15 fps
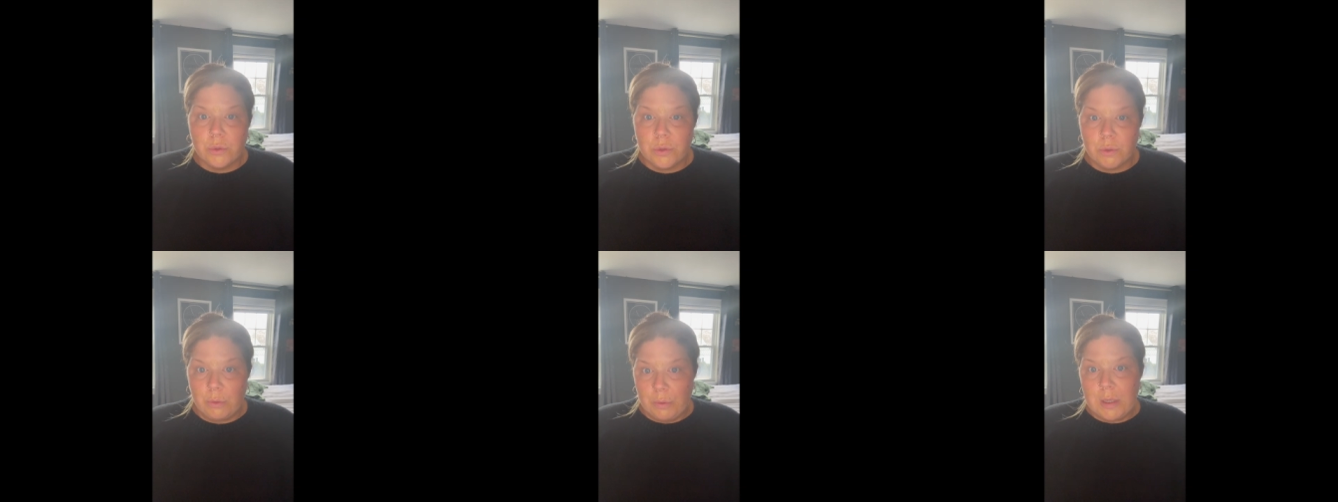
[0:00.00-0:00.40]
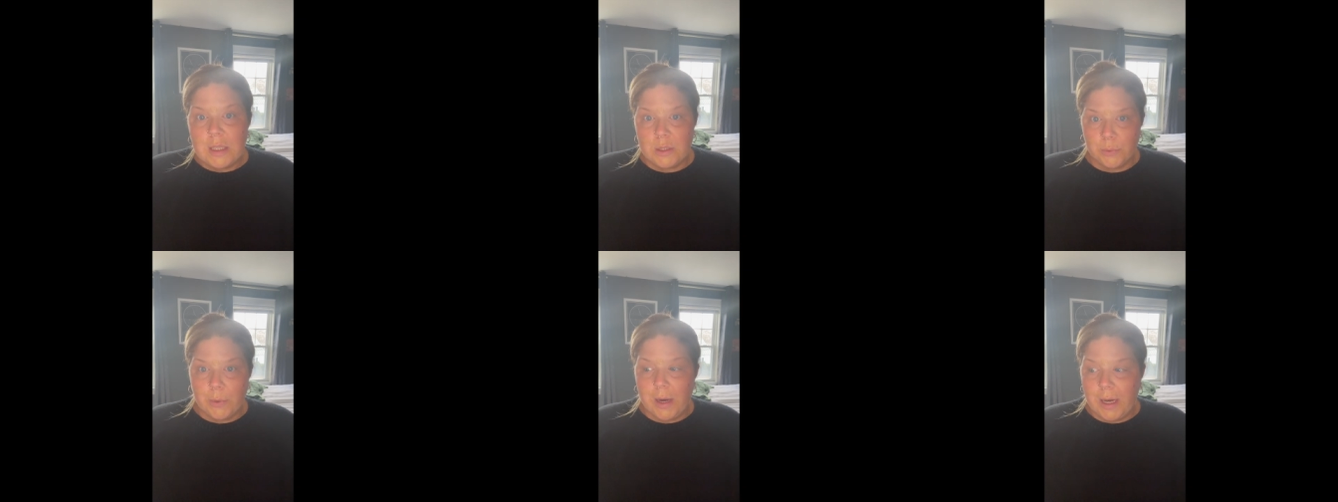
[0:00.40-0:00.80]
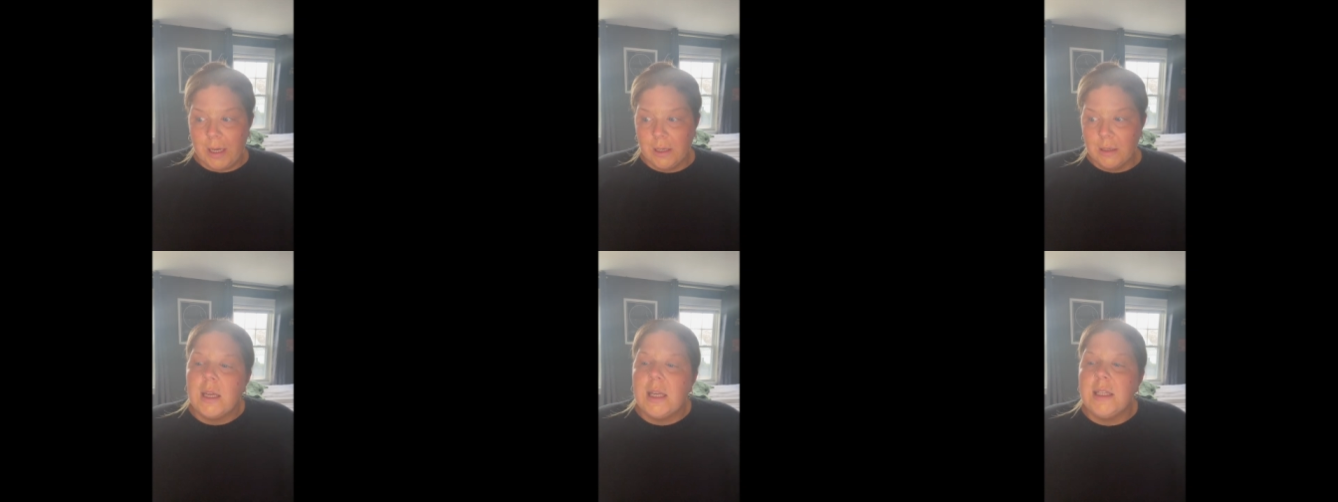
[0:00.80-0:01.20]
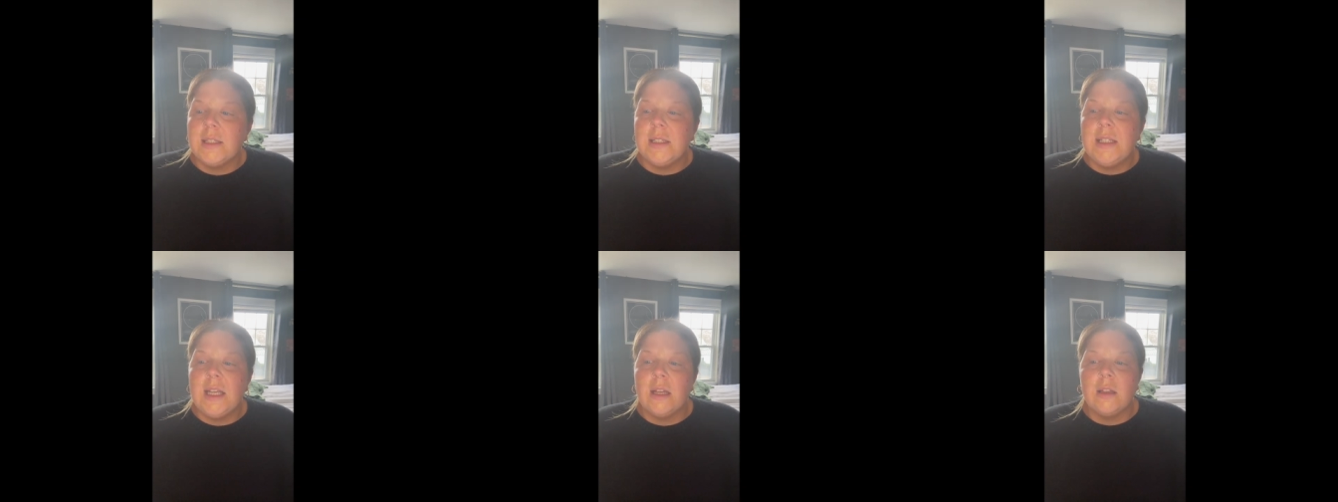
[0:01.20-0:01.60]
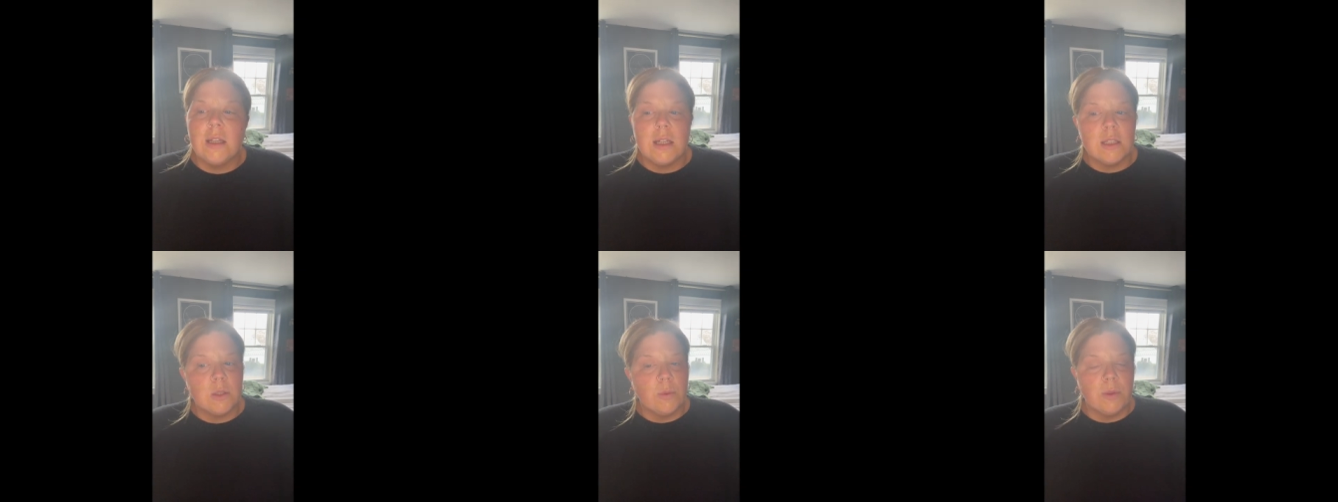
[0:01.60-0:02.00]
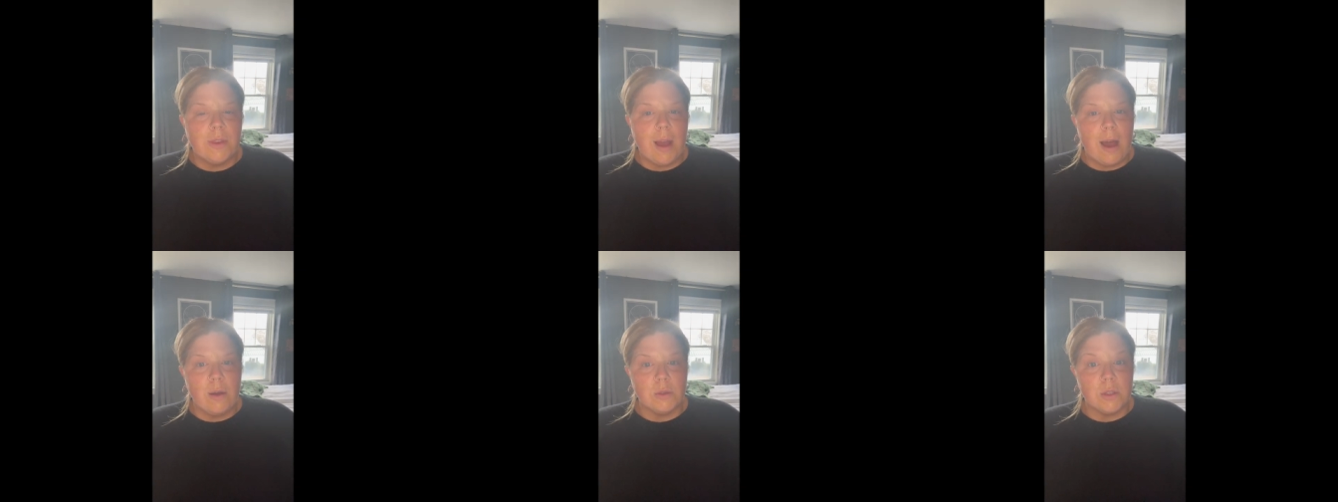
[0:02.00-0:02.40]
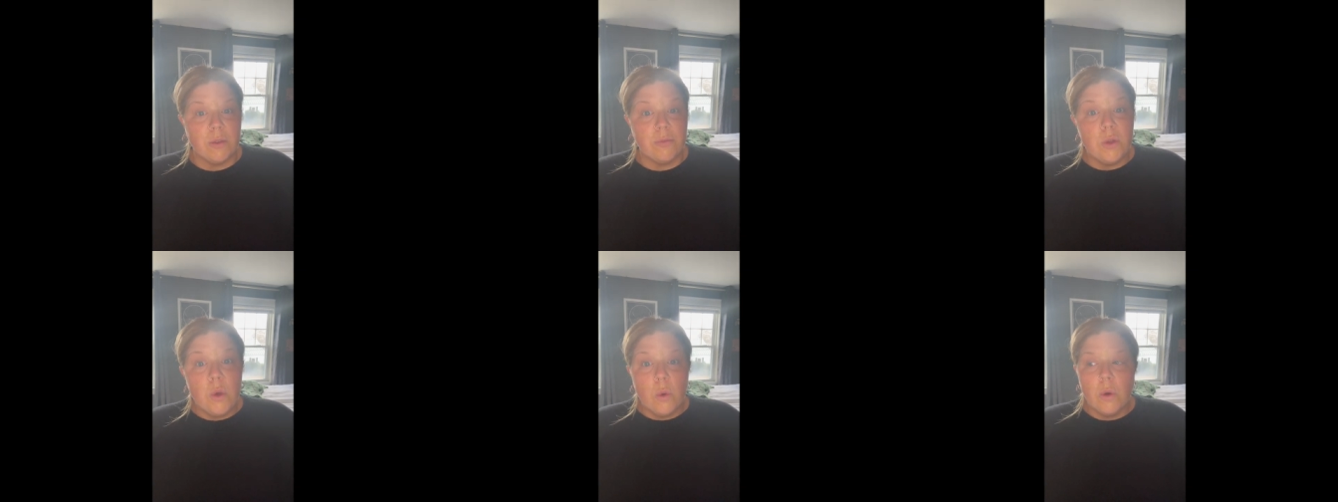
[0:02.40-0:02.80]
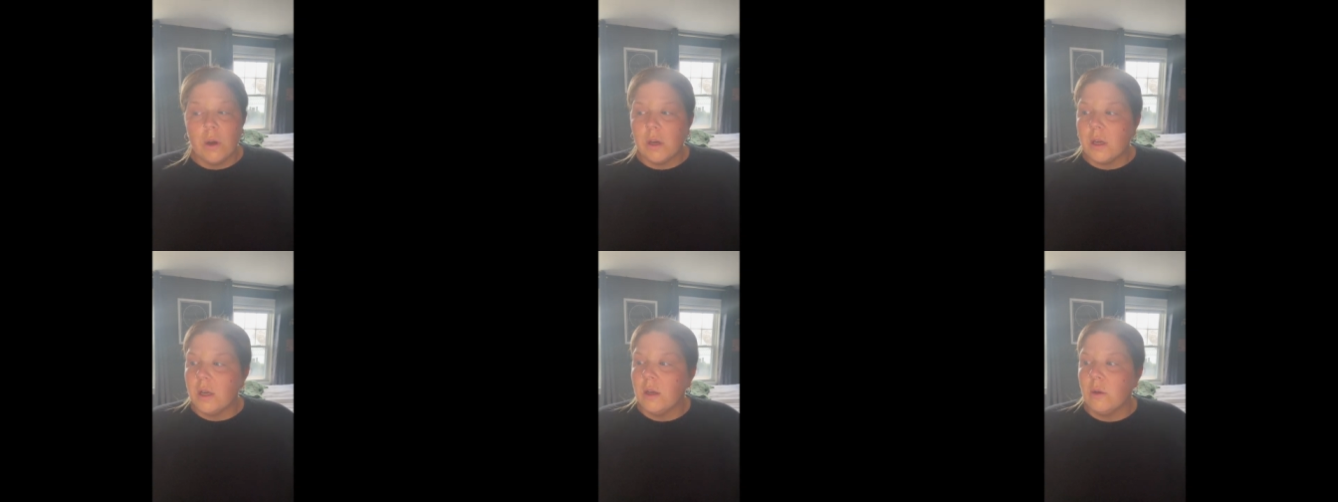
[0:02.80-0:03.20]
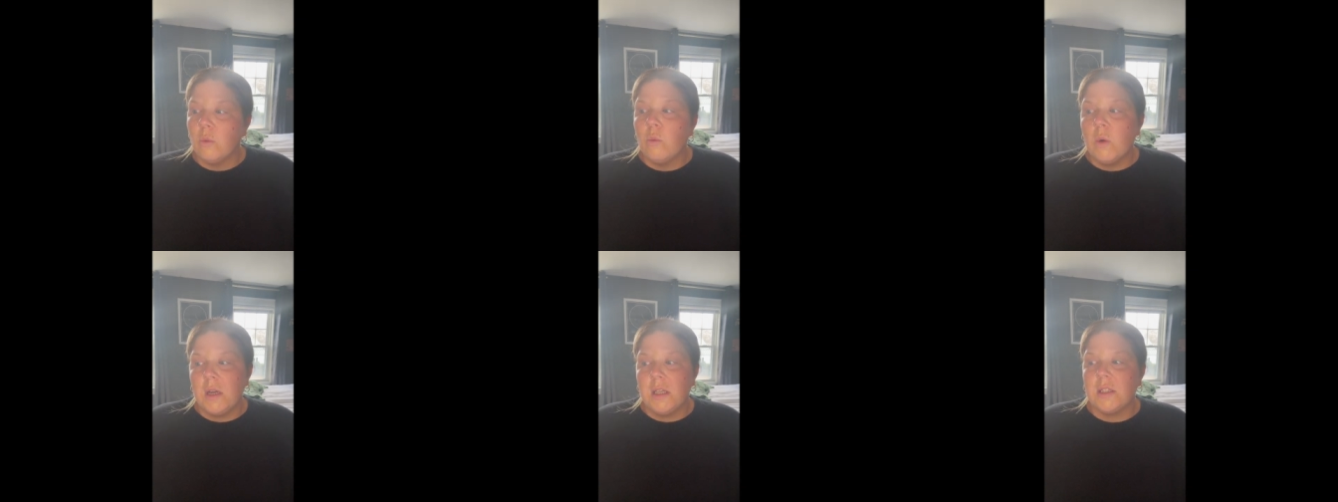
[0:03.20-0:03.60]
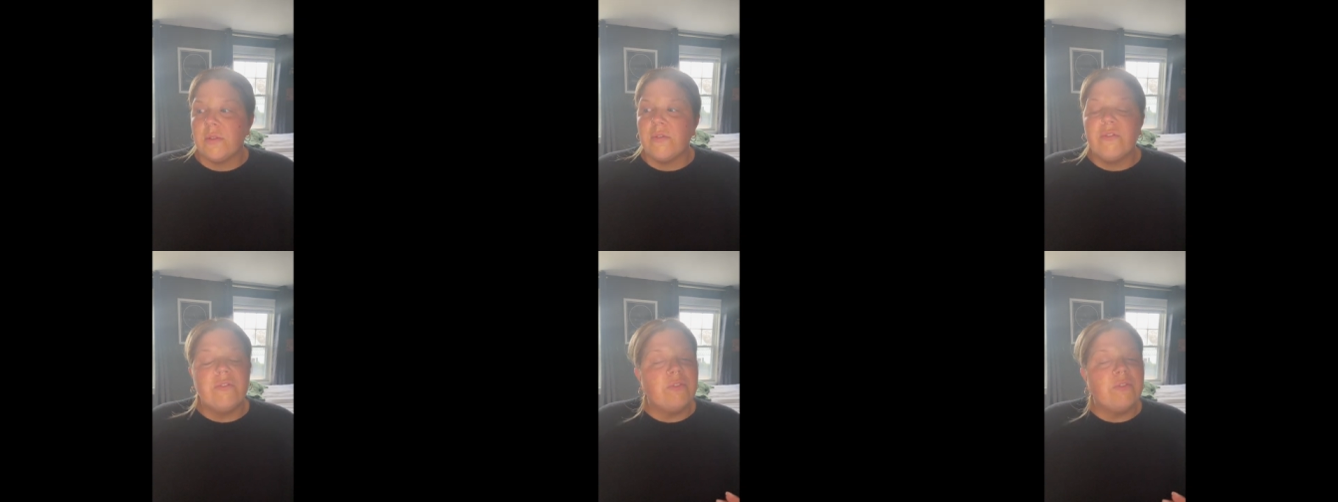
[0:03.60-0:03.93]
through his reign. His dealings with the House of York was